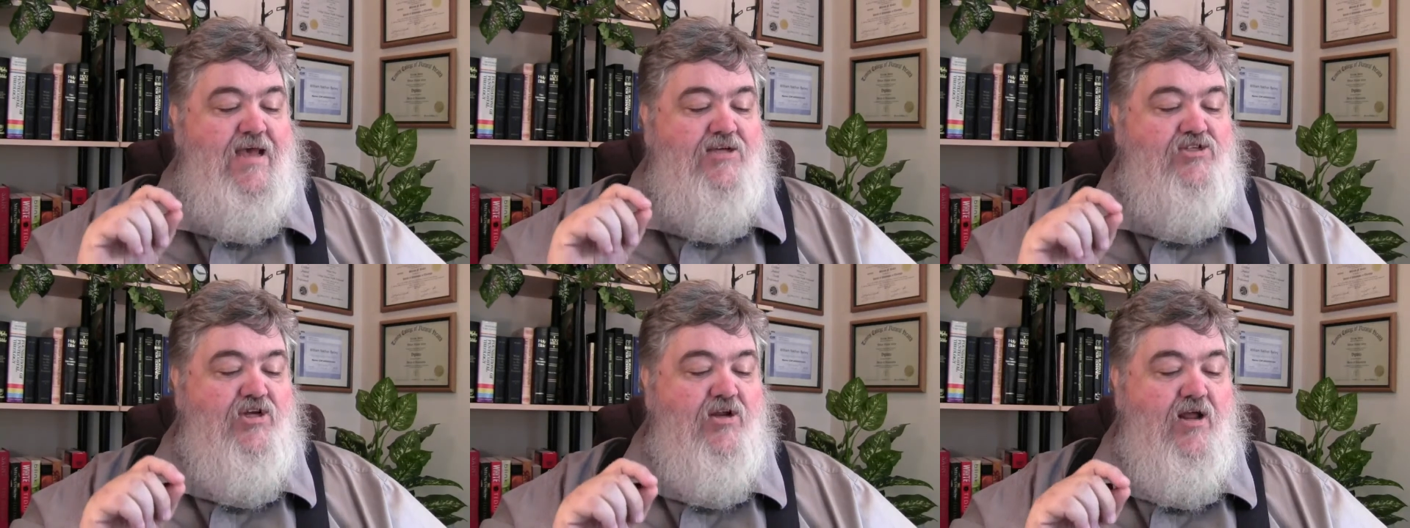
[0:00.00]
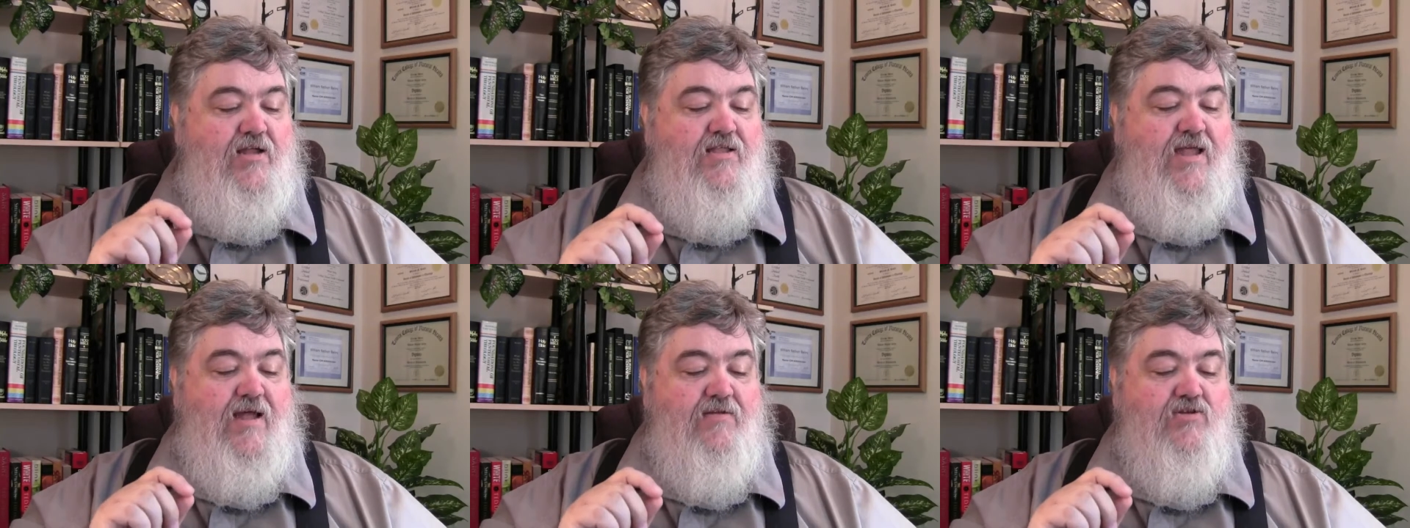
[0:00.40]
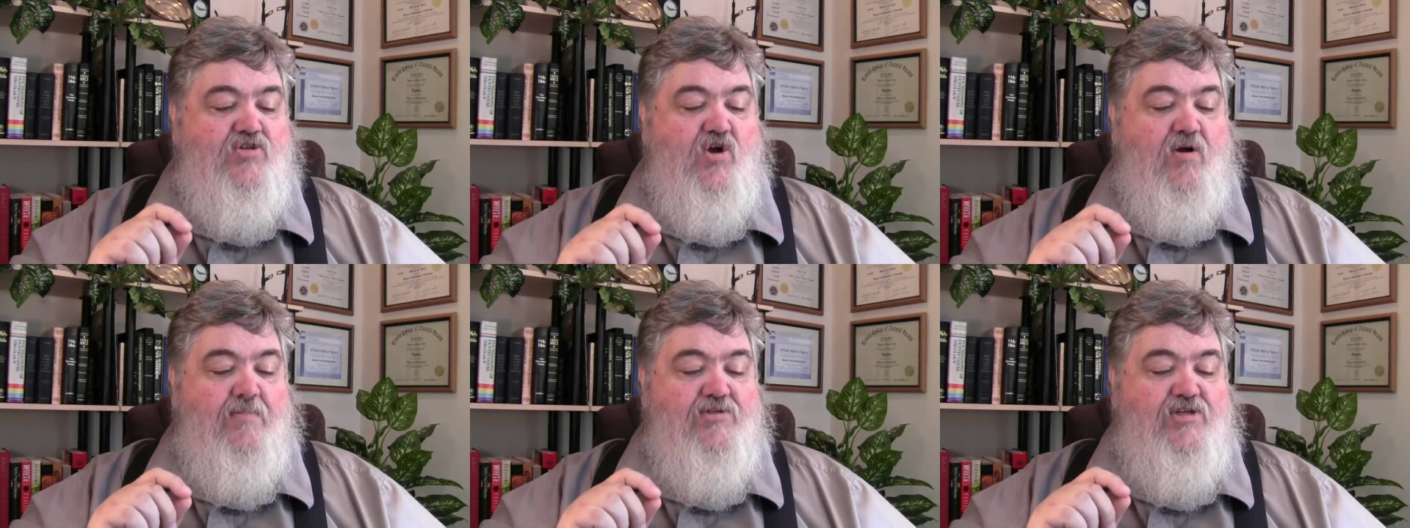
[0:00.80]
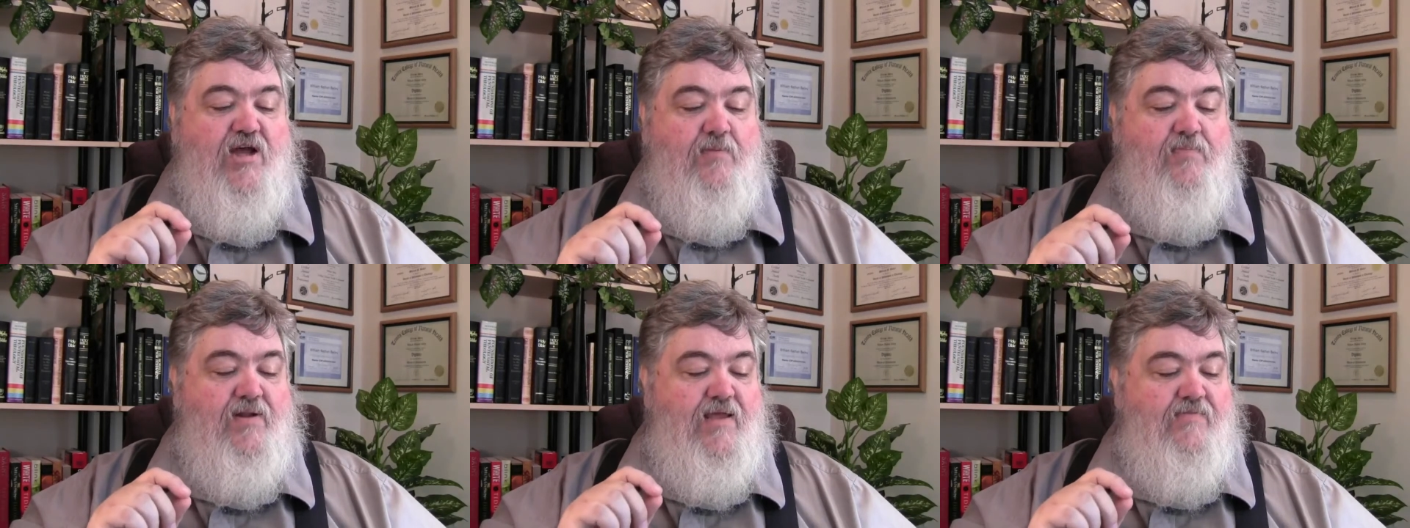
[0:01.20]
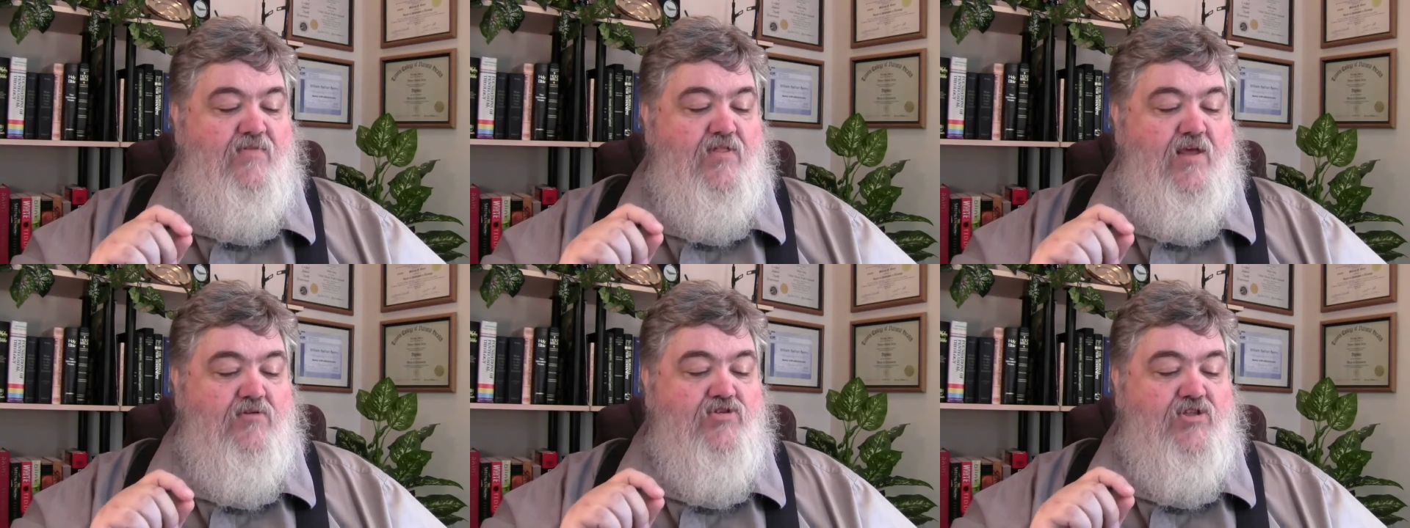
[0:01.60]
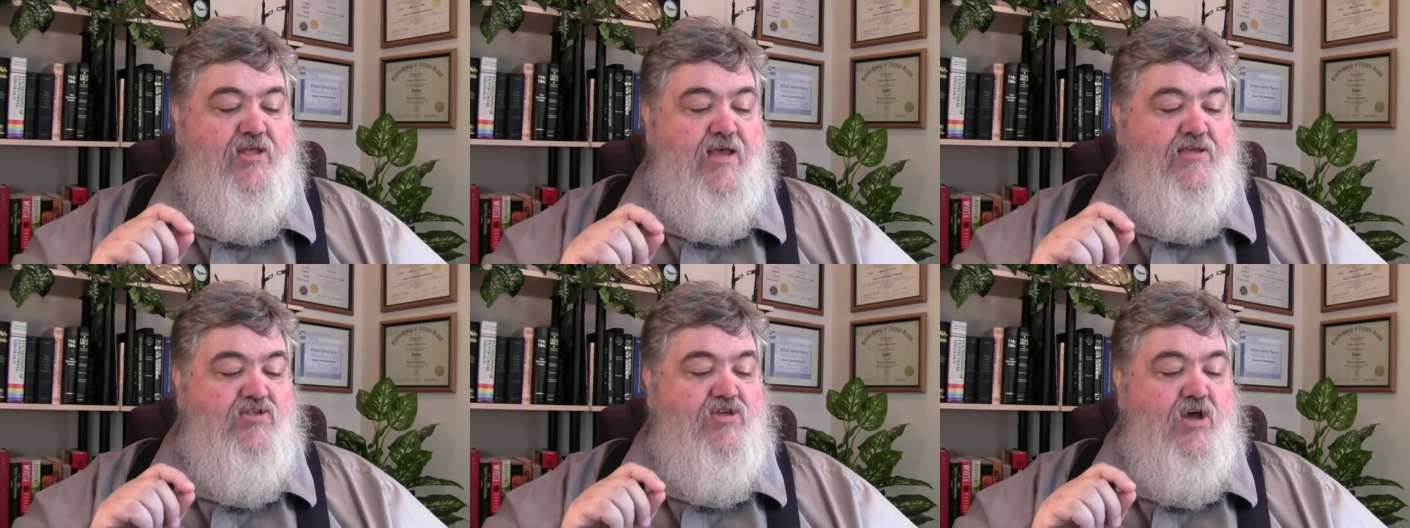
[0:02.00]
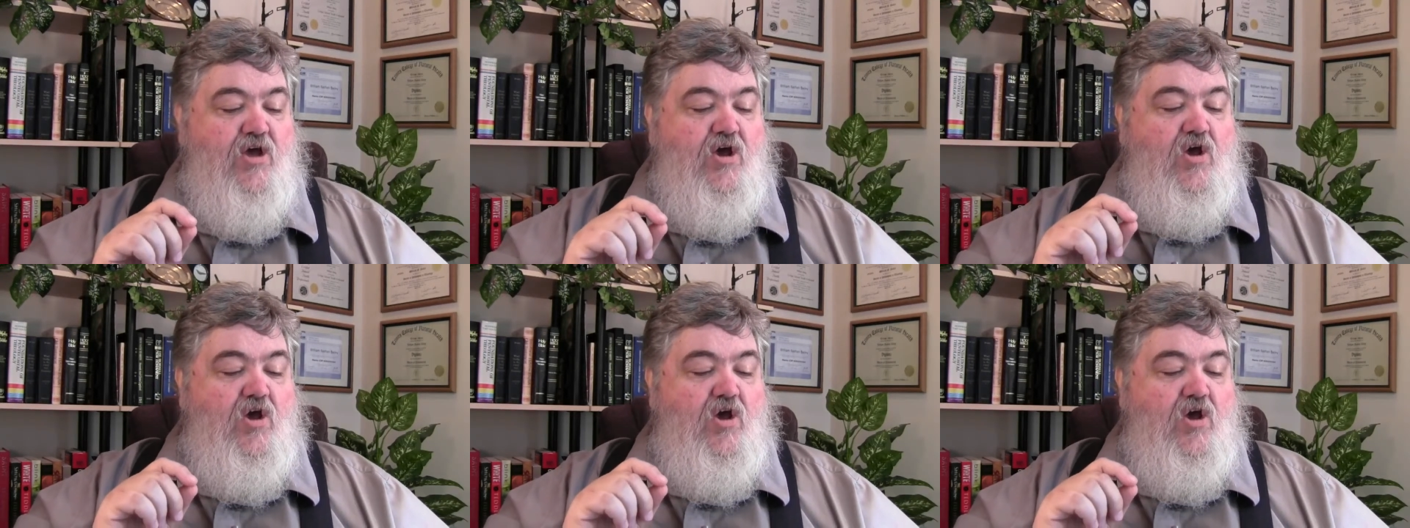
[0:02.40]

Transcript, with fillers: shall not doubt in his heart, but shall believe that those things